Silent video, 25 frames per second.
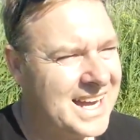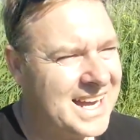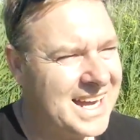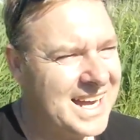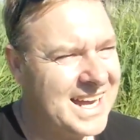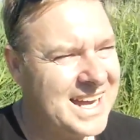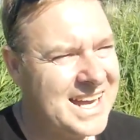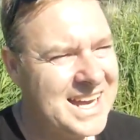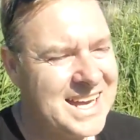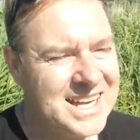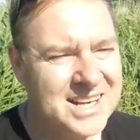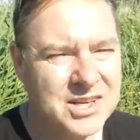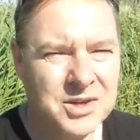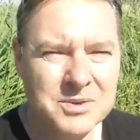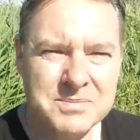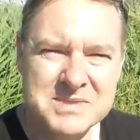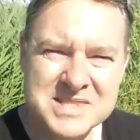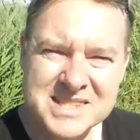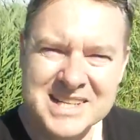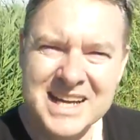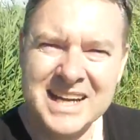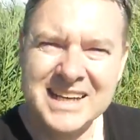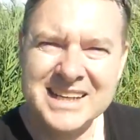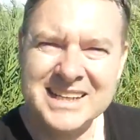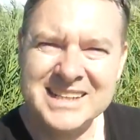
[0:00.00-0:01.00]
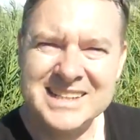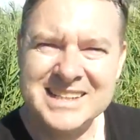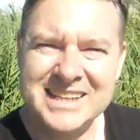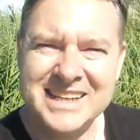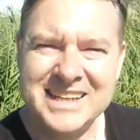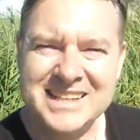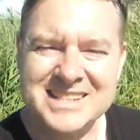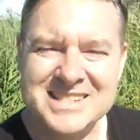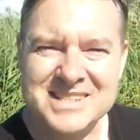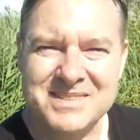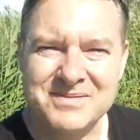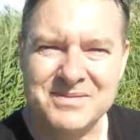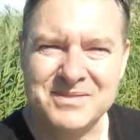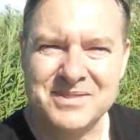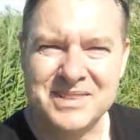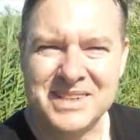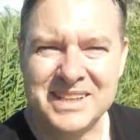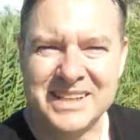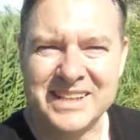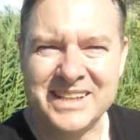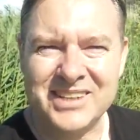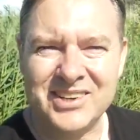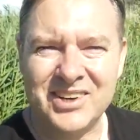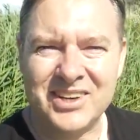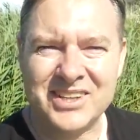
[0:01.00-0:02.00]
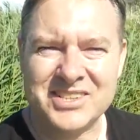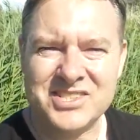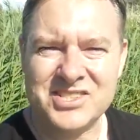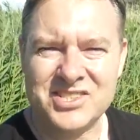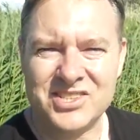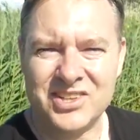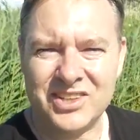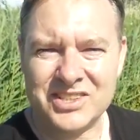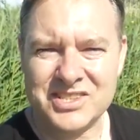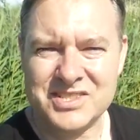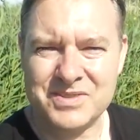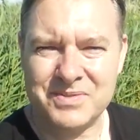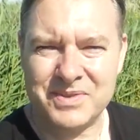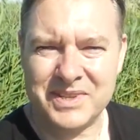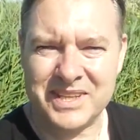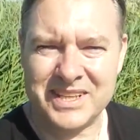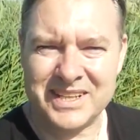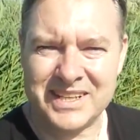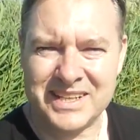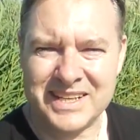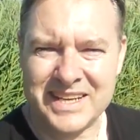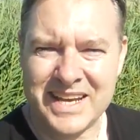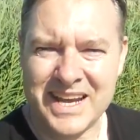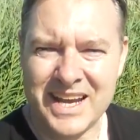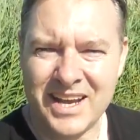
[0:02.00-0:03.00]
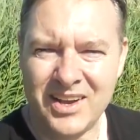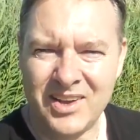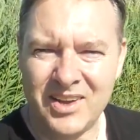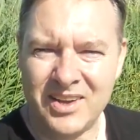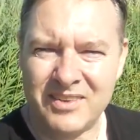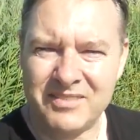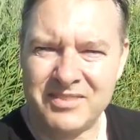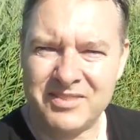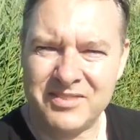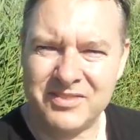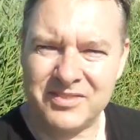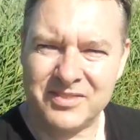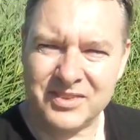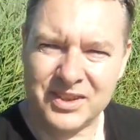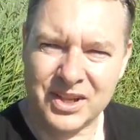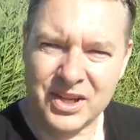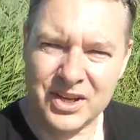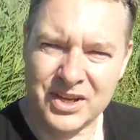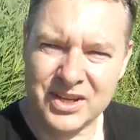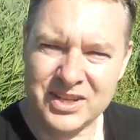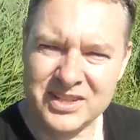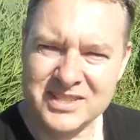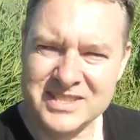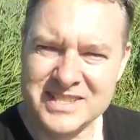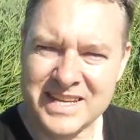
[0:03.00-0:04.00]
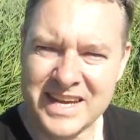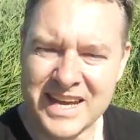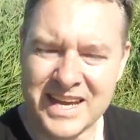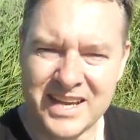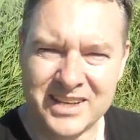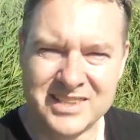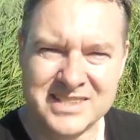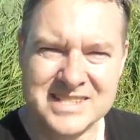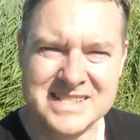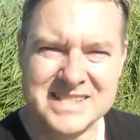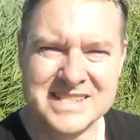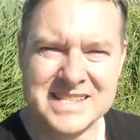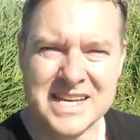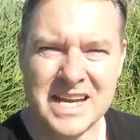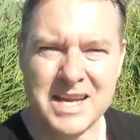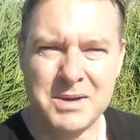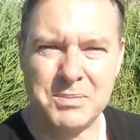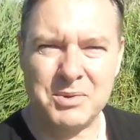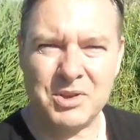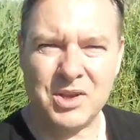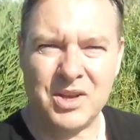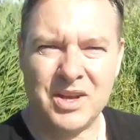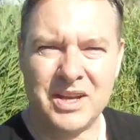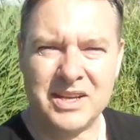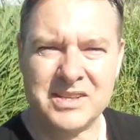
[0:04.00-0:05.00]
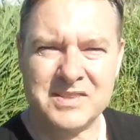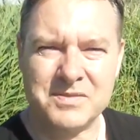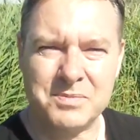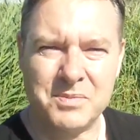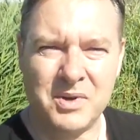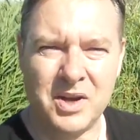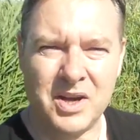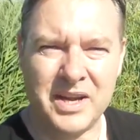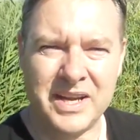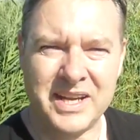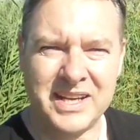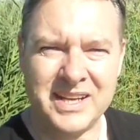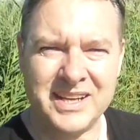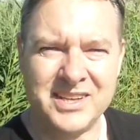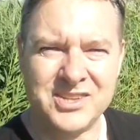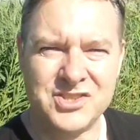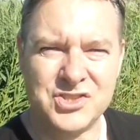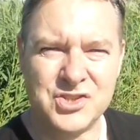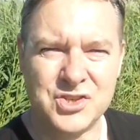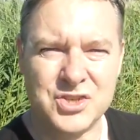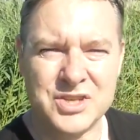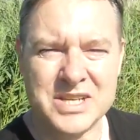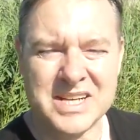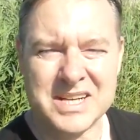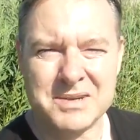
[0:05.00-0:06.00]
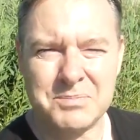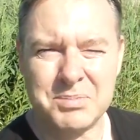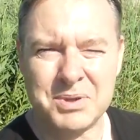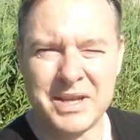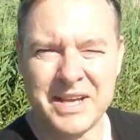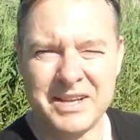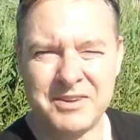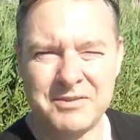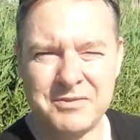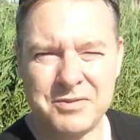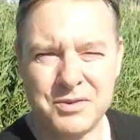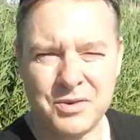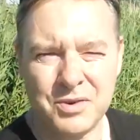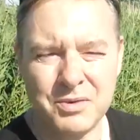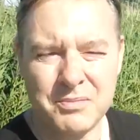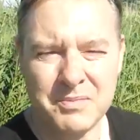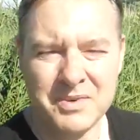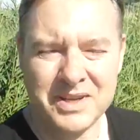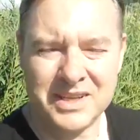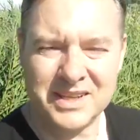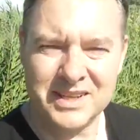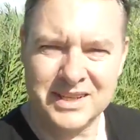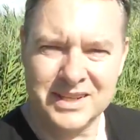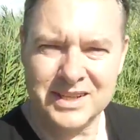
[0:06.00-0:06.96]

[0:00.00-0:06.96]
And I'm starting to get some really nice shots with it now. I've learnt how to stabilise my shooting platform.